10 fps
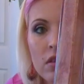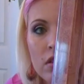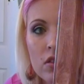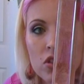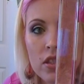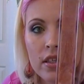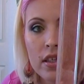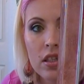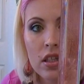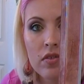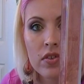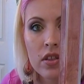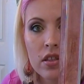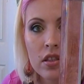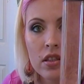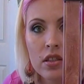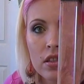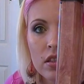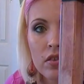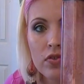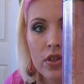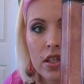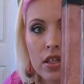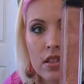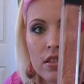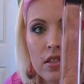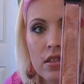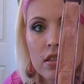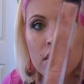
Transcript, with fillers: the Chanel I've got, the Freeze.